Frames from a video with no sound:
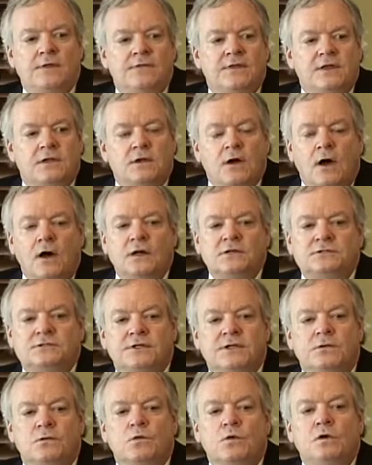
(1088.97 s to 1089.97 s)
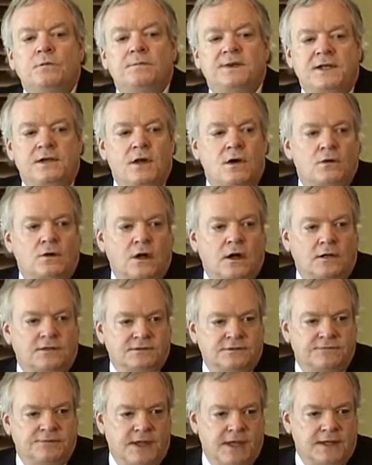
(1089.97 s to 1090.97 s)
there will be no
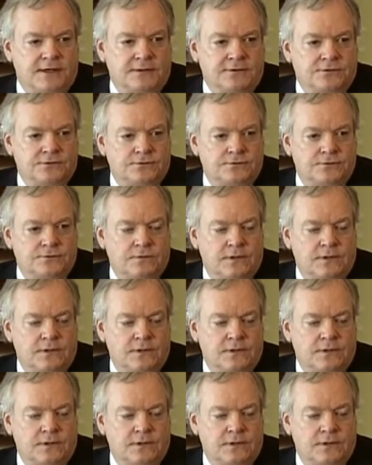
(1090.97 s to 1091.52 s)
cost advantage.